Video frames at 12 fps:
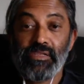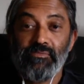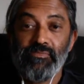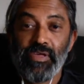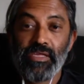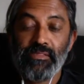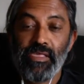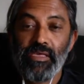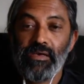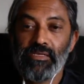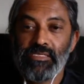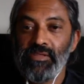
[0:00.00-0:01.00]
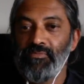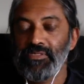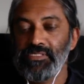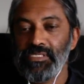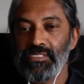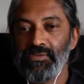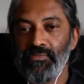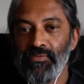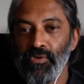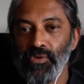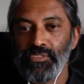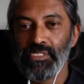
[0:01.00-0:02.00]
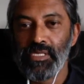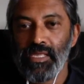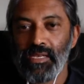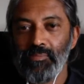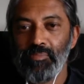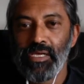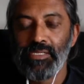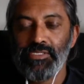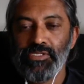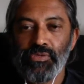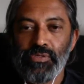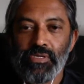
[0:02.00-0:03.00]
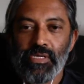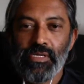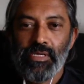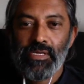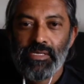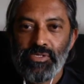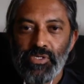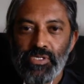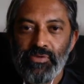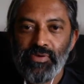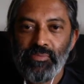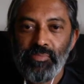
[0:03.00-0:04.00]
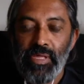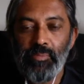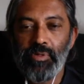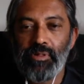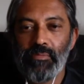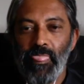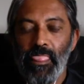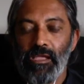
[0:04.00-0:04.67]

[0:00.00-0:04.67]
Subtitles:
in fact, there are different sets of laws that get applied to different people.